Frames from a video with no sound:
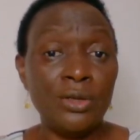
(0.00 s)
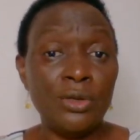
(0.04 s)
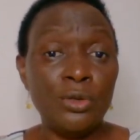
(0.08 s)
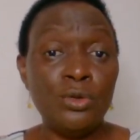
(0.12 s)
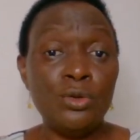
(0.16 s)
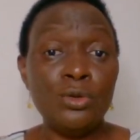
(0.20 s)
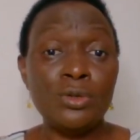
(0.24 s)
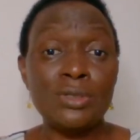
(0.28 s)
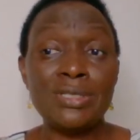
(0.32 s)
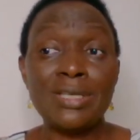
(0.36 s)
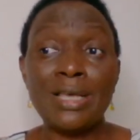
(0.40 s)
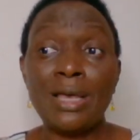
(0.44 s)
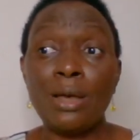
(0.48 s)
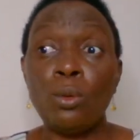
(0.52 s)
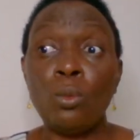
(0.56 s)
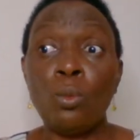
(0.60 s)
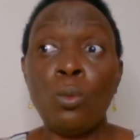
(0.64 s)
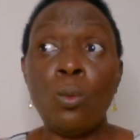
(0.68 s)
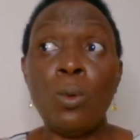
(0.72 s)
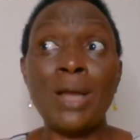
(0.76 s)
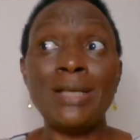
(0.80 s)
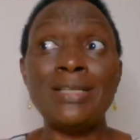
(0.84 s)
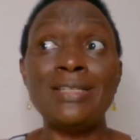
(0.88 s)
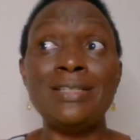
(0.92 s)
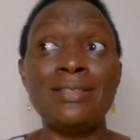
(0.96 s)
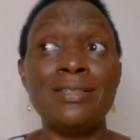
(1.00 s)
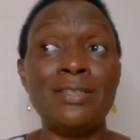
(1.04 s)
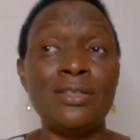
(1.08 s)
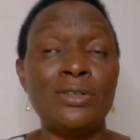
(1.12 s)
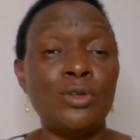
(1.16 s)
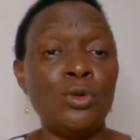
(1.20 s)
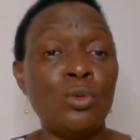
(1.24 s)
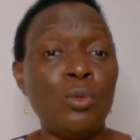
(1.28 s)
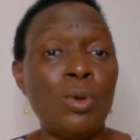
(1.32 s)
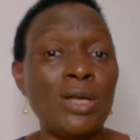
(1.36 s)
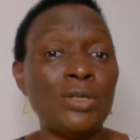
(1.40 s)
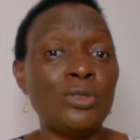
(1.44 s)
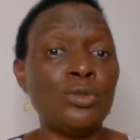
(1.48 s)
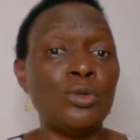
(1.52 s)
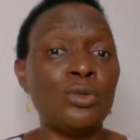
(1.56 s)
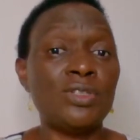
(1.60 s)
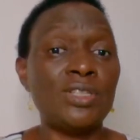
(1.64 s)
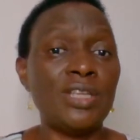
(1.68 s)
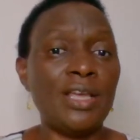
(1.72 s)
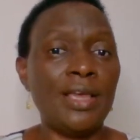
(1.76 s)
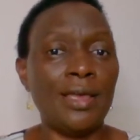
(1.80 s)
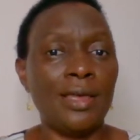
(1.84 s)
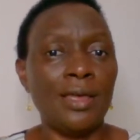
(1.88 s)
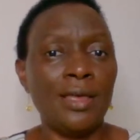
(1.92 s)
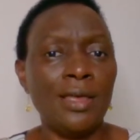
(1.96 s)
You say, what is it you want to
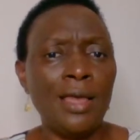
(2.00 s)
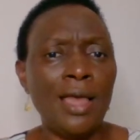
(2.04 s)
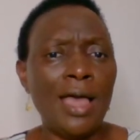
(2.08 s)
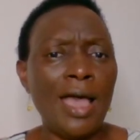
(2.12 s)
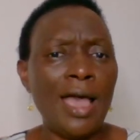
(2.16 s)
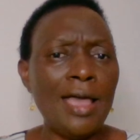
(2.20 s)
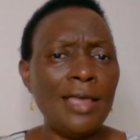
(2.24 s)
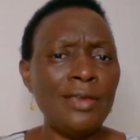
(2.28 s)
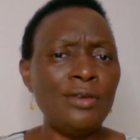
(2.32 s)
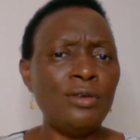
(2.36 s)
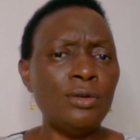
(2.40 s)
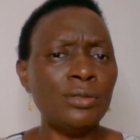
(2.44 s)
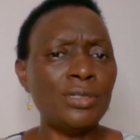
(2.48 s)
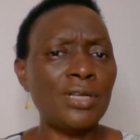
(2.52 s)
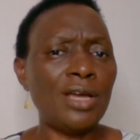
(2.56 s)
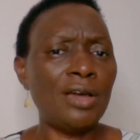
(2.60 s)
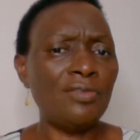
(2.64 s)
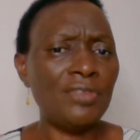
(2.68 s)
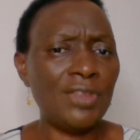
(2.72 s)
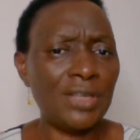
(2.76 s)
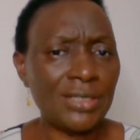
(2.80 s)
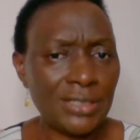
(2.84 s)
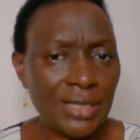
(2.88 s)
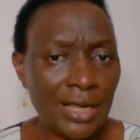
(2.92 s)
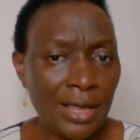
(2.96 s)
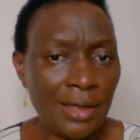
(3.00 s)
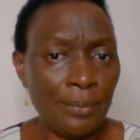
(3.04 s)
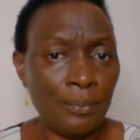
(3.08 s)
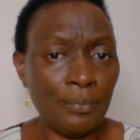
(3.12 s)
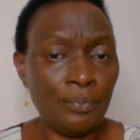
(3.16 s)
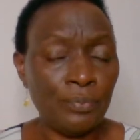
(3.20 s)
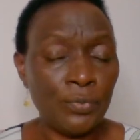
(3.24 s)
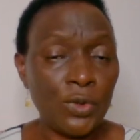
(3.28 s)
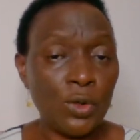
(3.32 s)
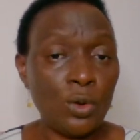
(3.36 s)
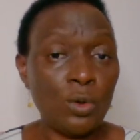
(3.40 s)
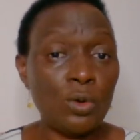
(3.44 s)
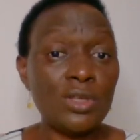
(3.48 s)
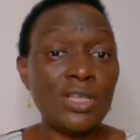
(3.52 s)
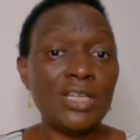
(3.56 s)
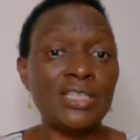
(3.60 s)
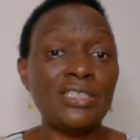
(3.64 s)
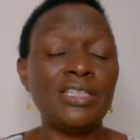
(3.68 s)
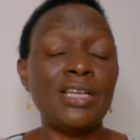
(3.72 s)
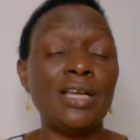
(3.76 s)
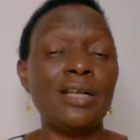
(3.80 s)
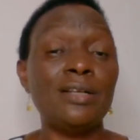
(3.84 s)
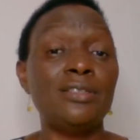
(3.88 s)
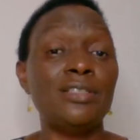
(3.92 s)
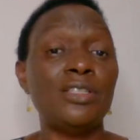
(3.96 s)
say? I don't have the time. Well, the
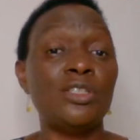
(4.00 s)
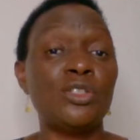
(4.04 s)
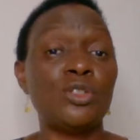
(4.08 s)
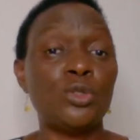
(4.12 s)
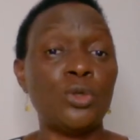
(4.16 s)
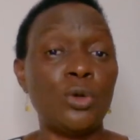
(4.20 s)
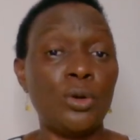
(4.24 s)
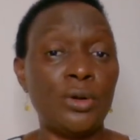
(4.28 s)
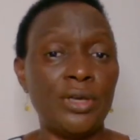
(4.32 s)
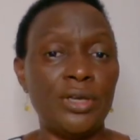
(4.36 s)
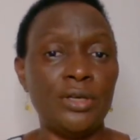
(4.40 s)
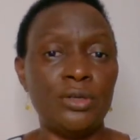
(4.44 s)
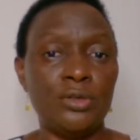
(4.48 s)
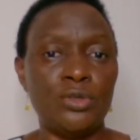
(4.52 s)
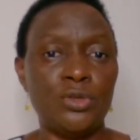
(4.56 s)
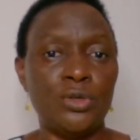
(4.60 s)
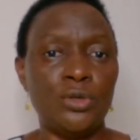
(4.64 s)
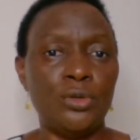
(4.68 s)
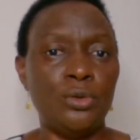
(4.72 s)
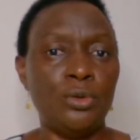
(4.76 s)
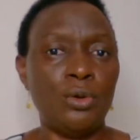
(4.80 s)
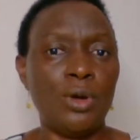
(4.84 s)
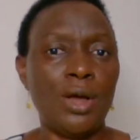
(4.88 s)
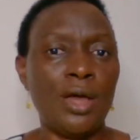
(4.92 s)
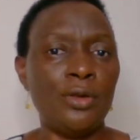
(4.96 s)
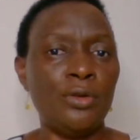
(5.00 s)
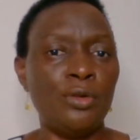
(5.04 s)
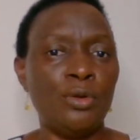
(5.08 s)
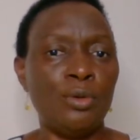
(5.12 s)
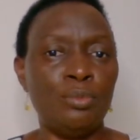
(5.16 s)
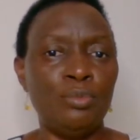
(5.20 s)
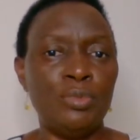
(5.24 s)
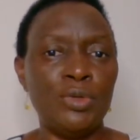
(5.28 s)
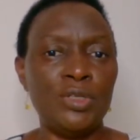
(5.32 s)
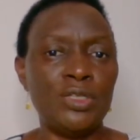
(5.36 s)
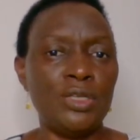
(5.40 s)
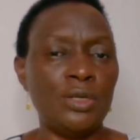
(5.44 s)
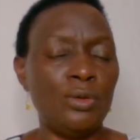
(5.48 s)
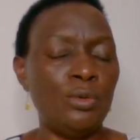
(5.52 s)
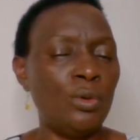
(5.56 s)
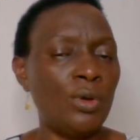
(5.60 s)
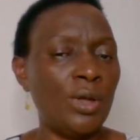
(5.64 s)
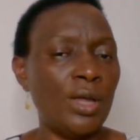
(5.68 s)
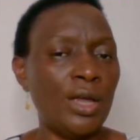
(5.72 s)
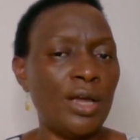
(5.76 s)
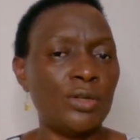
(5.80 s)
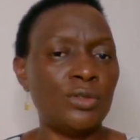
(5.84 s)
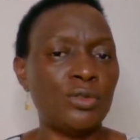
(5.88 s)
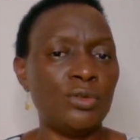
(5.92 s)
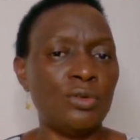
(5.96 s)
child is talking to you and you're busy
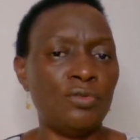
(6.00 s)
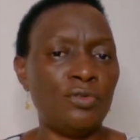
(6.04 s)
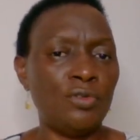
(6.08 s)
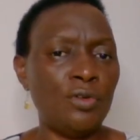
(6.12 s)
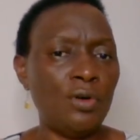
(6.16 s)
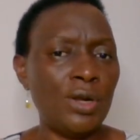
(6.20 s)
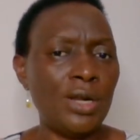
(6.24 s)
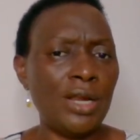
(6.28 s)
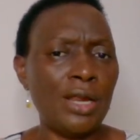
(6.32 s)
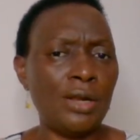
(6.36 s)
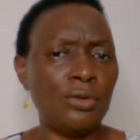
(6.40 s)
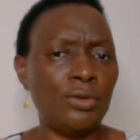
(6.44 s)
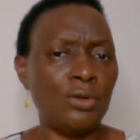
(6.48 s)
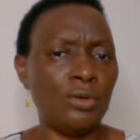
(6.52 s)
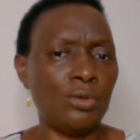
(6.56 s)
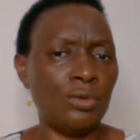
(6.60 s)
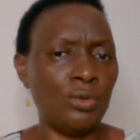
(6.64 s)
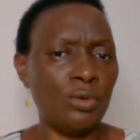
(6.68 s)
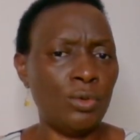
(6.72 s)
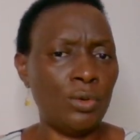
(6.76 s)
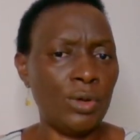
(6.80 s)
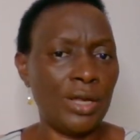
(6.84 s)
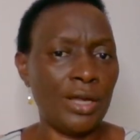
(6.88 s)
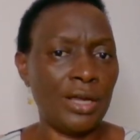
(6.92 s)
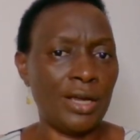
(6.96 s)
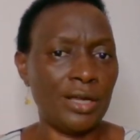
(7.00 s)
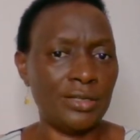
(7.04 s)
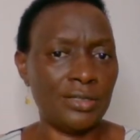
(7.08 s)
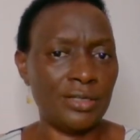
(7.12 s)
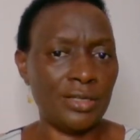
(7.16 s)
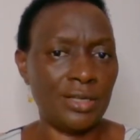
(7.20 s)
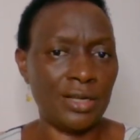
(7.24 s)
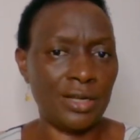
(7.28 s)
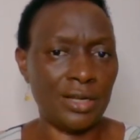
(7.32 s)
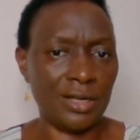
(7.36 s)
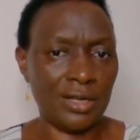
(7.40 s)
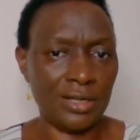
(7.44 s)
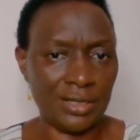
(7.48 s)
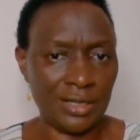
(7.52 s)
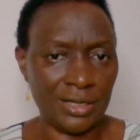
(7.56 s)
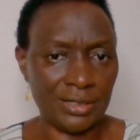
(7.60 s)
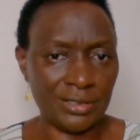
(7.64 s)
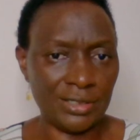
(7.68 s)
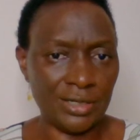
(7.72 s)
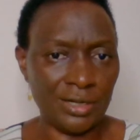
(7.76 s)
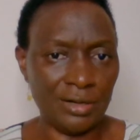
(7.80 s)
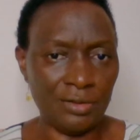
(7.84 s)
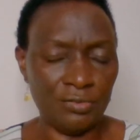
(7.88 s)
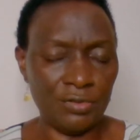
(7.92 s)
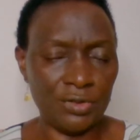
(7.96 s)
looking at your phone and you're looking at the, at the
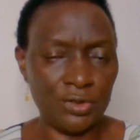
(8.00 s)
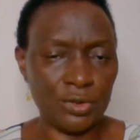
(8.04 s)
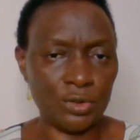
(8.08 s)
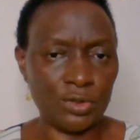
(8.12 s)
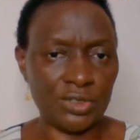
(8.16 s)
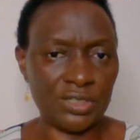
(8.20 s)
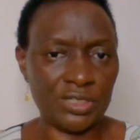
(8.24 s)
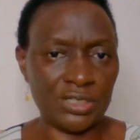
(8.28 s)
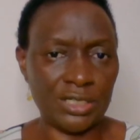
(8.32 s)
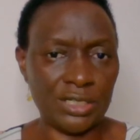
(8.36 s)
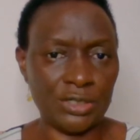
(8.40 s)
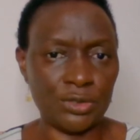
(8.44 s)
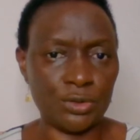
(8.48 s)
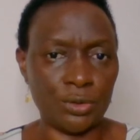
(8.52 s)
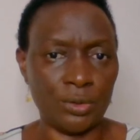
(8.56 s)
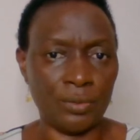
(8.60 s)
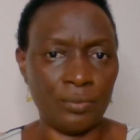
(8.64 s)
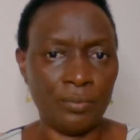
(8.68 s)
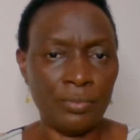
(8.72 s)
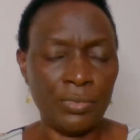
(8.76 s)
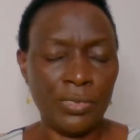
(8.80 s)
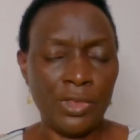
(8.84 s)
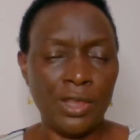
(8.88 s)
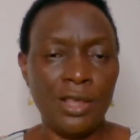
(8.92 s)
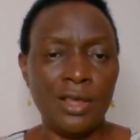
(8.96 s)
television station.